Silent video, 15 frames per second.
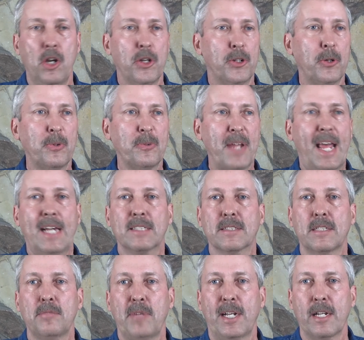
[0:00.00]
don't ask
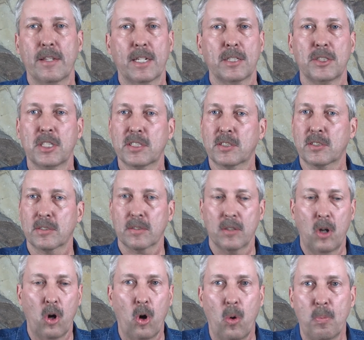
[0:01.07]
them anything, just
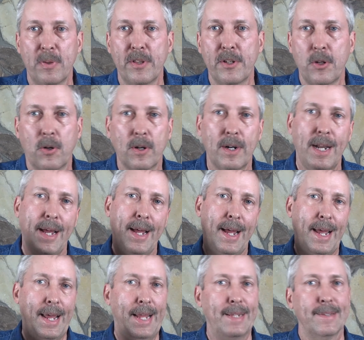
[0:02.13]
open the door
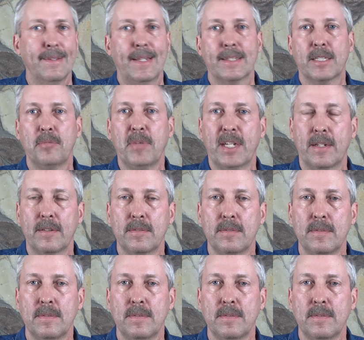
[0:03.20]
and let them in.